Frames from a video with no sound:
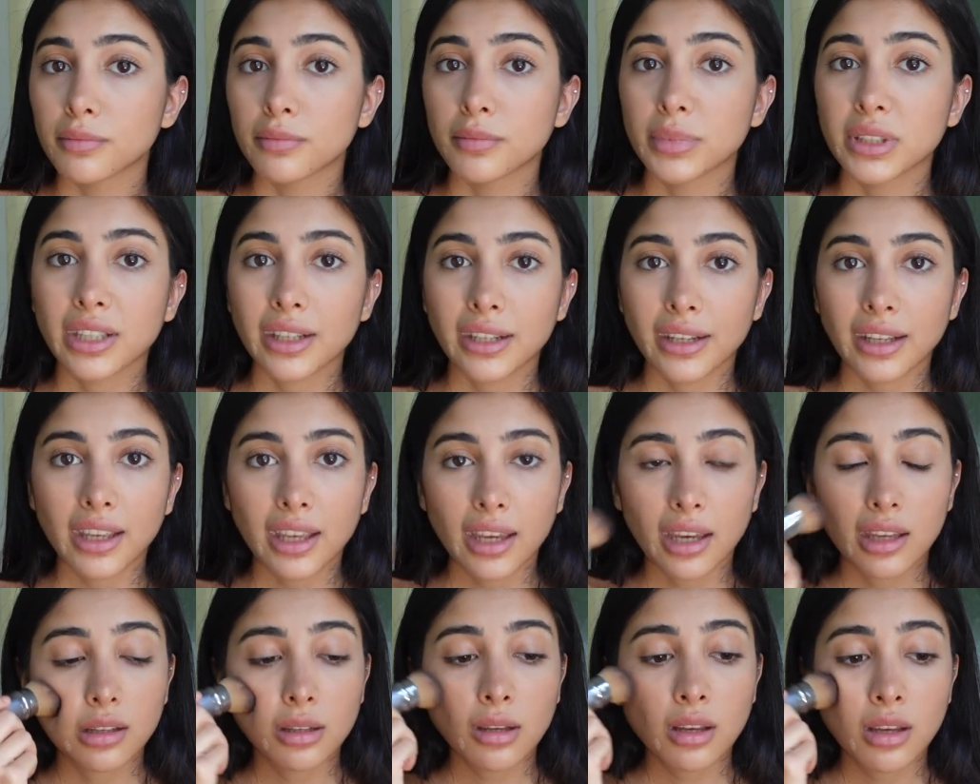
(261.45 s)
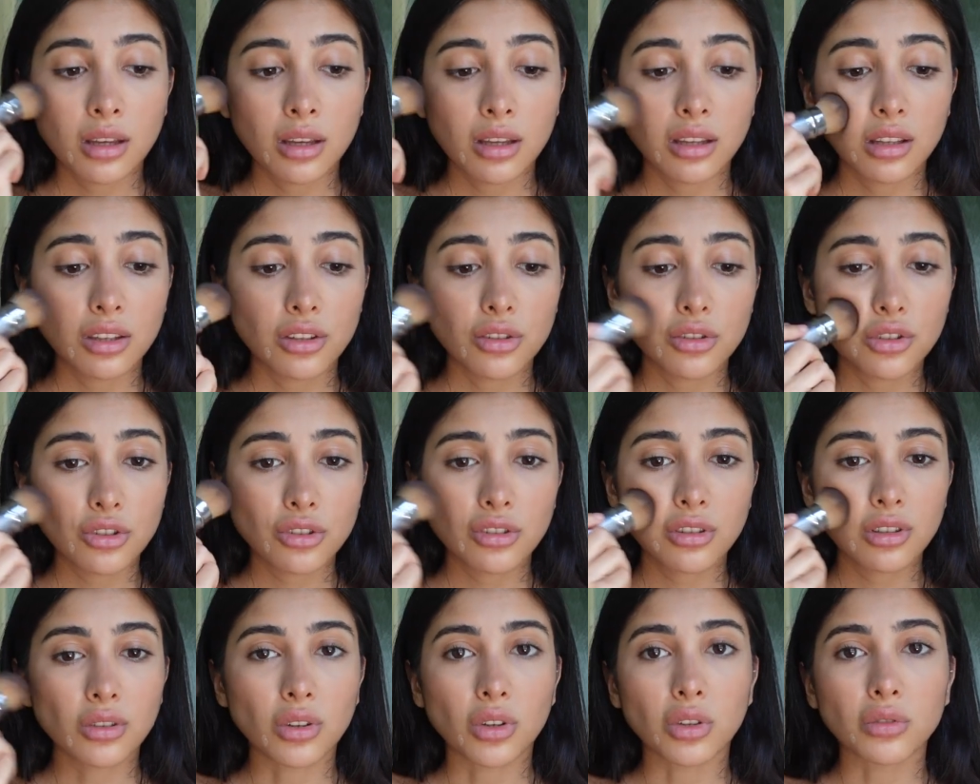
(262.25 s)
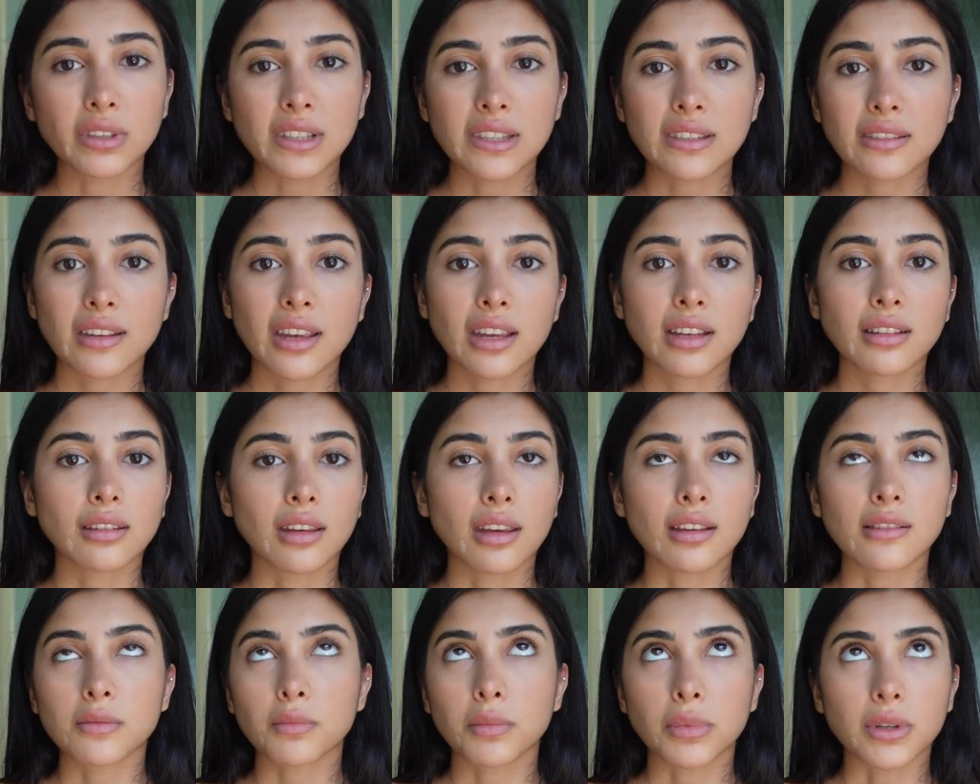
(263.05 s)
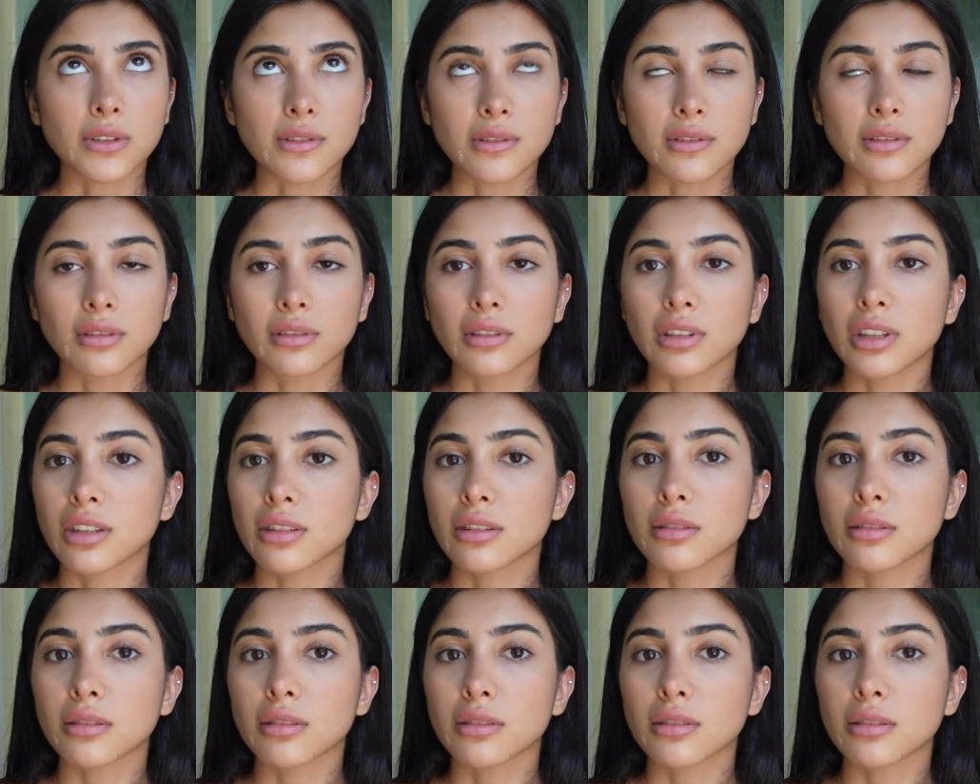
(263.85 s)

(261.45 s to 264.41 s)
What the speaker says: But then again, you shouldn't always take things personally.